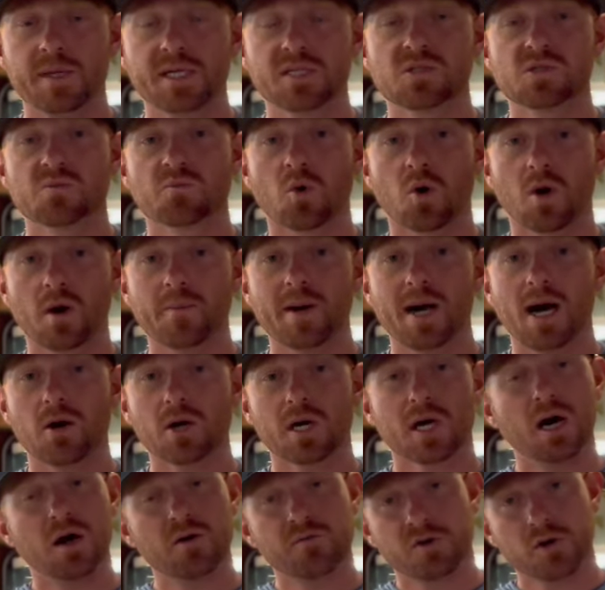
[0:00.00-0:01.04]
It's more
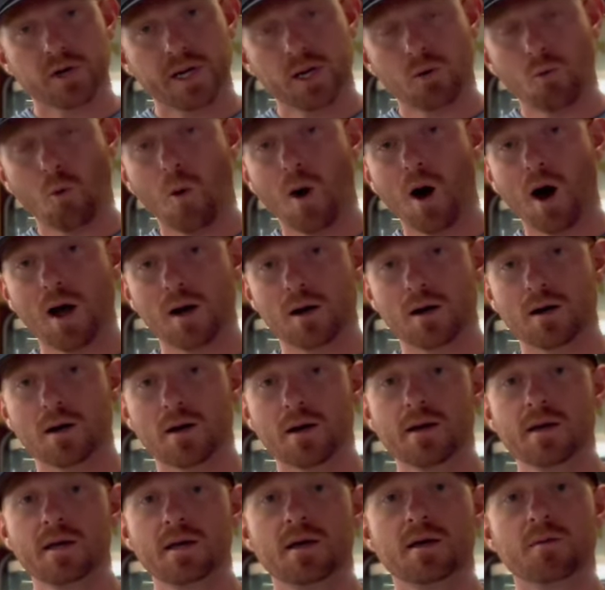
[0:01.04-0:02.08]
about covering
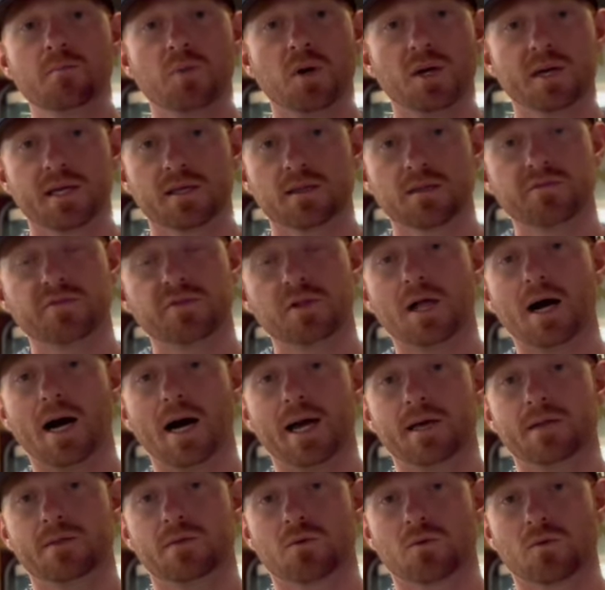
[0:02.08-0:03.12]
water, putting the fly
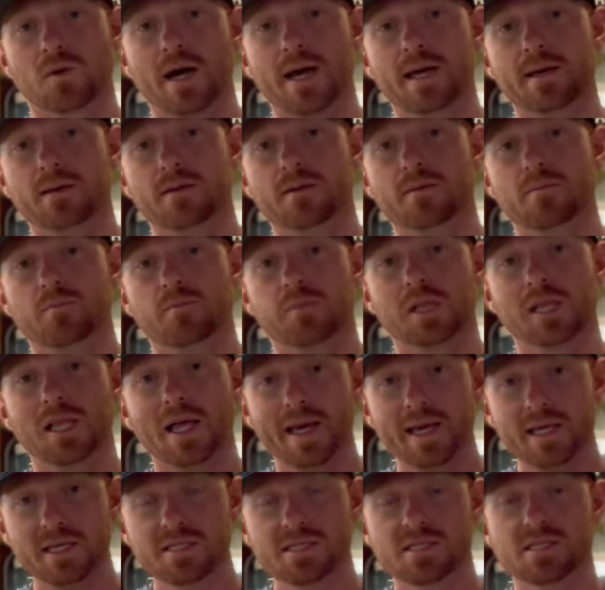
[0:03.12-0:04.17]
in the right
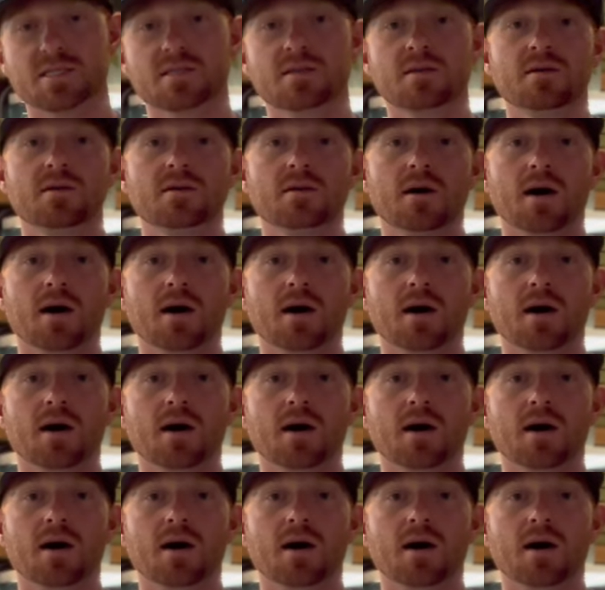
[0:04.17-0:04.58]
place,